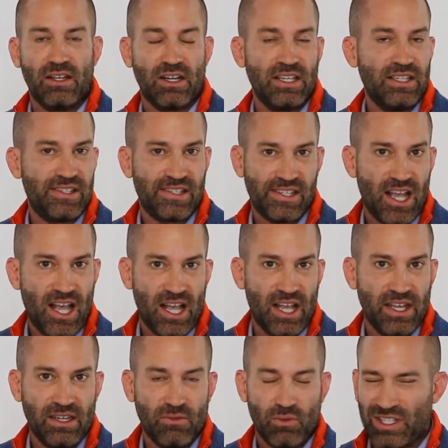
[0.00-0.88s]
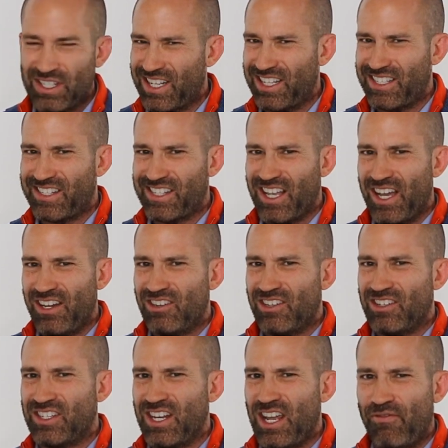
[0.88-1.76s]
his son, was it his son
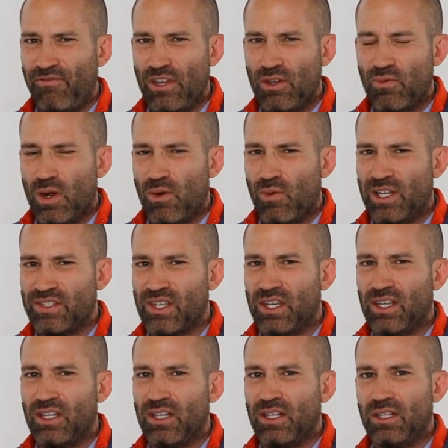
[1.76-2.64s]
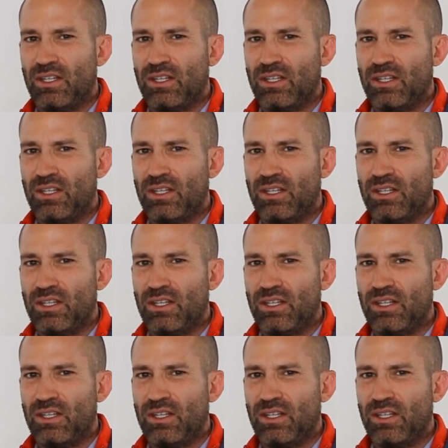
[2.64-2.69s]
or his nephew? What was it?